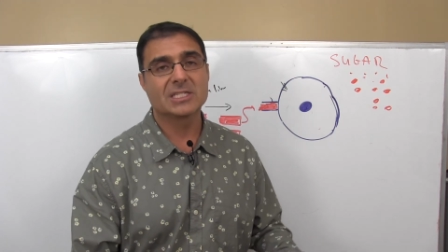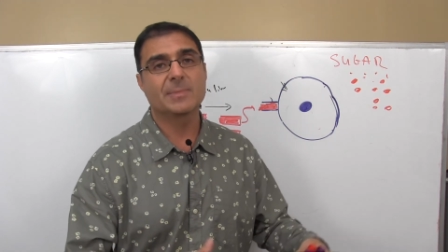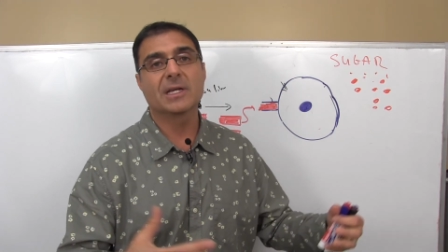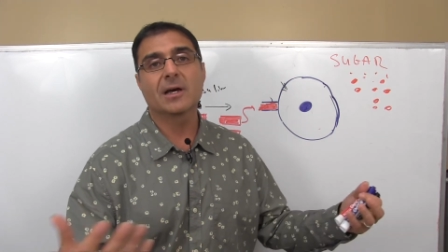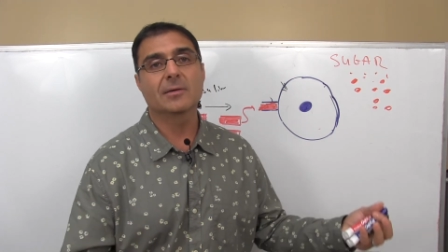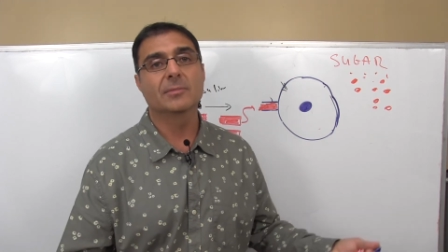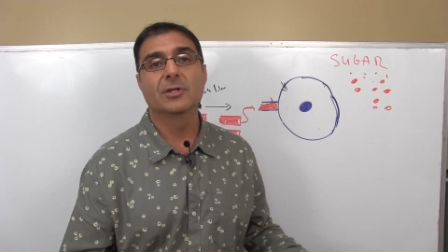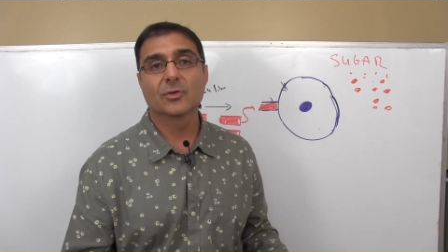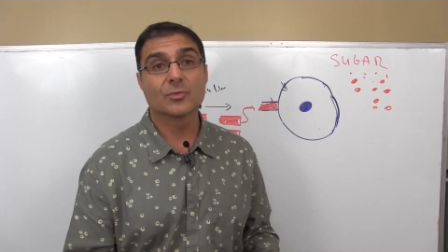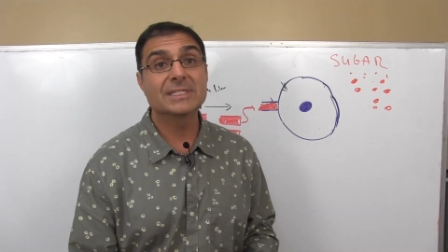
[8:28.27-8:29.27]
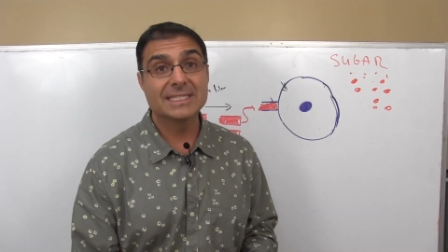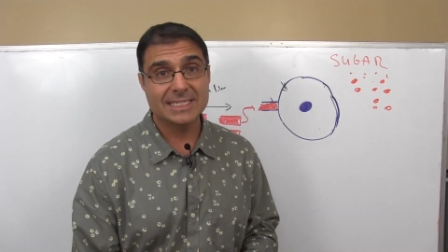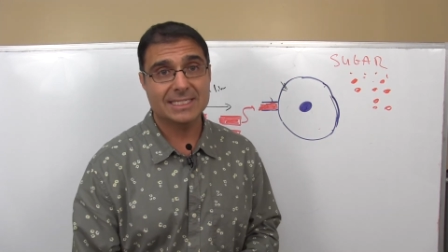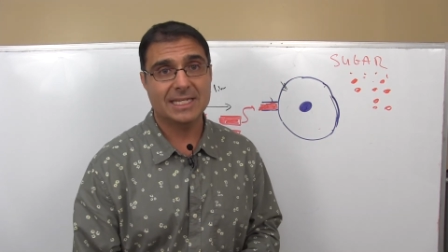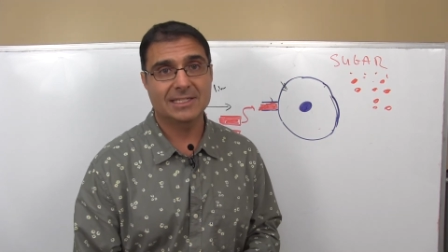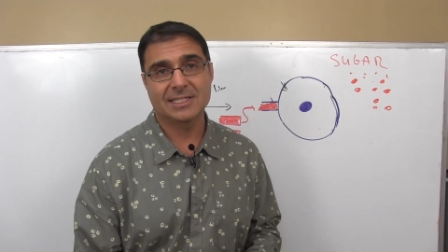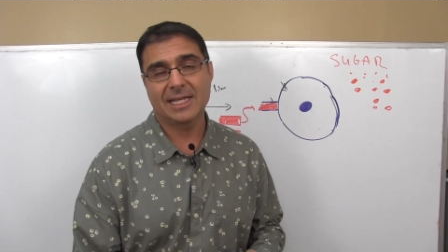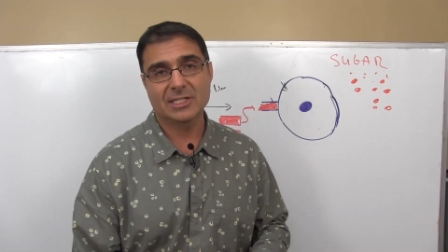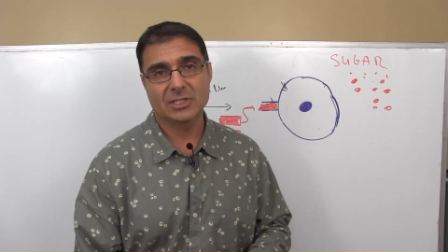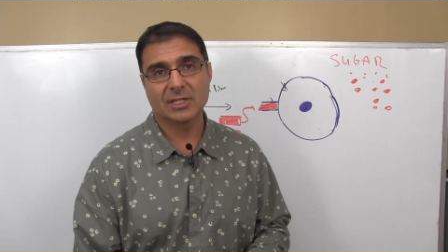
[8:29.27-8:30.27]
It's become resistant
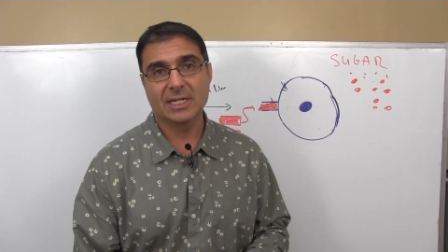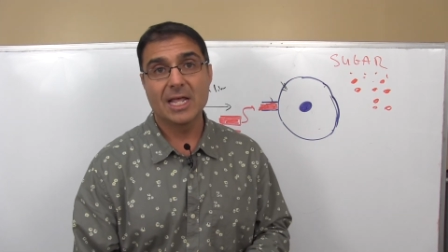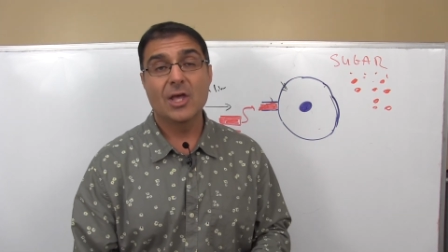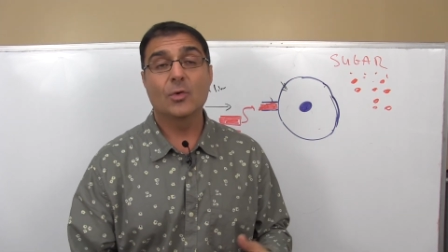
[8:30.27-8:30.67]
to insulin,